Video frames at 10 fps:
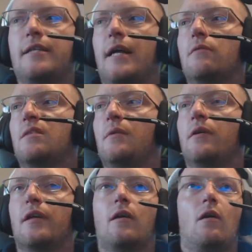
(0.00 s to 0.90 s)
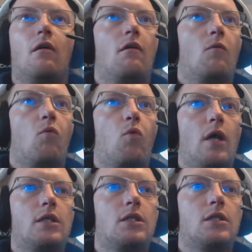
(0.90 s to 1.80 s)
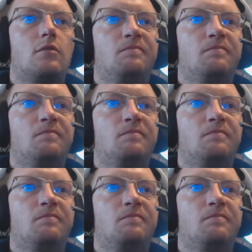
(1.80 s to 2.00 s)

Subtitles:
Now, some of you are like, what?